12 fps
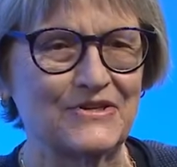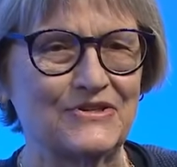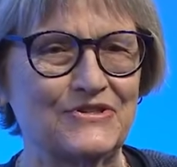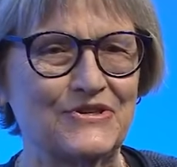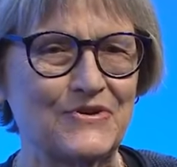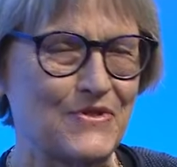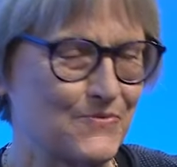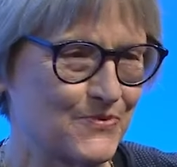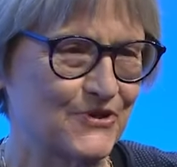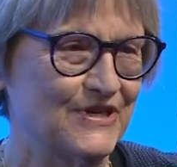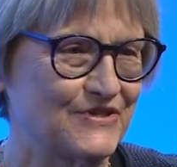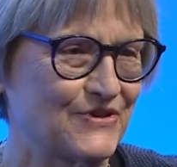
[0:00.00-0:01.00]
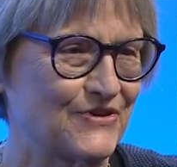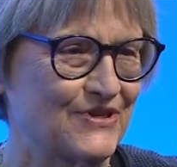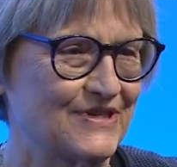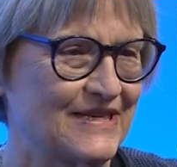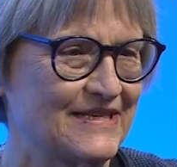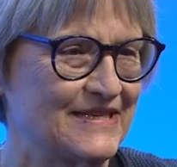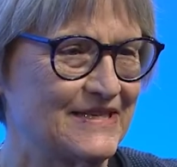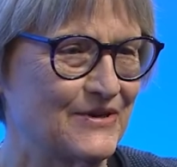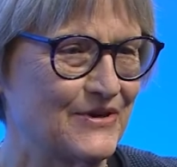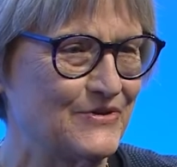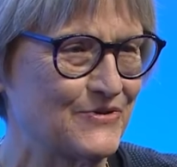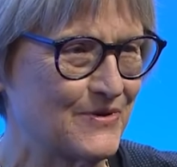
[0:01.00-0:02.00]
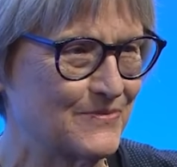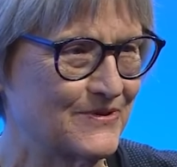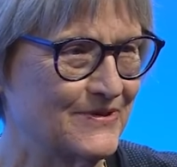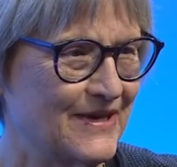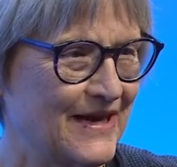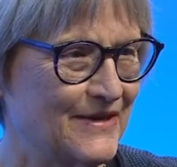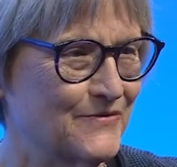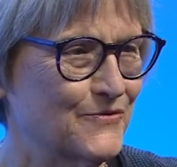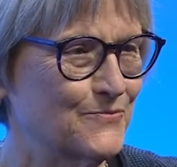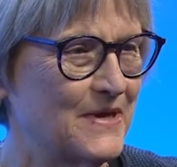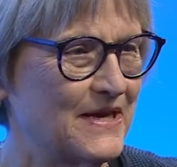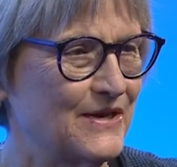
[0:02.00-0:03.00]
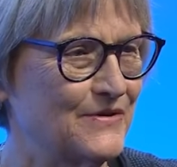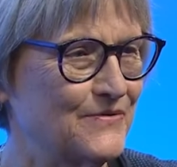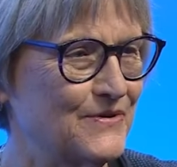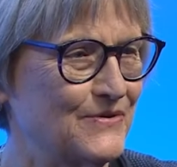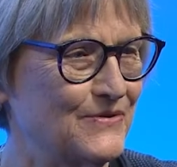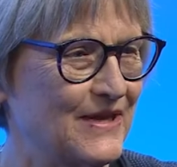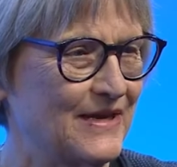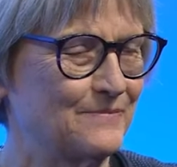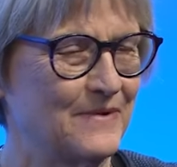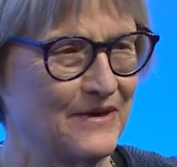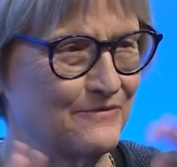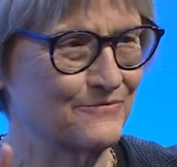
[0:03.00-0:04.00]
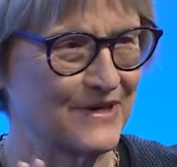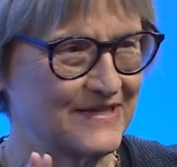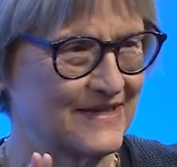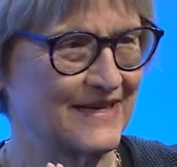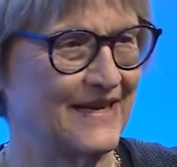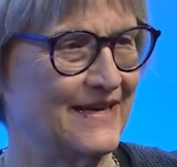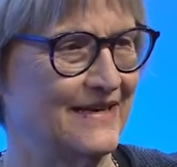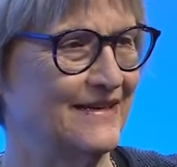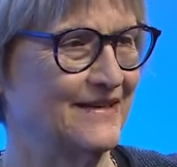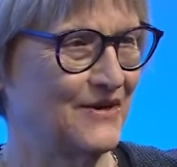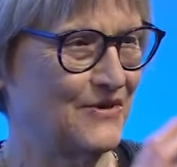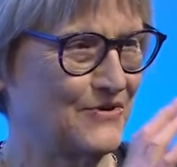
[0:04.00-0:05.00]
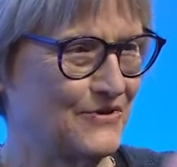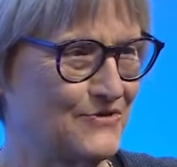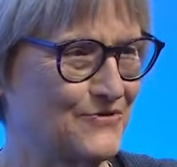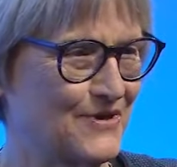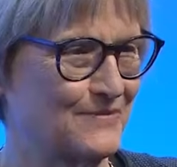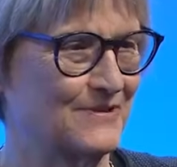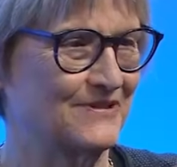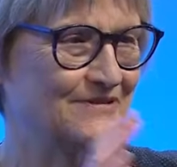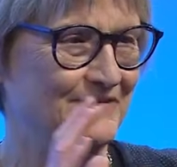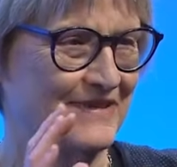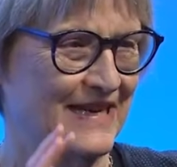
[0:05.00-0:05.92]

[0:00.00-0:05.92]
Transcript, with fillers: So the book is called Necessary Trouble, and for many of you that may resonate good trouble,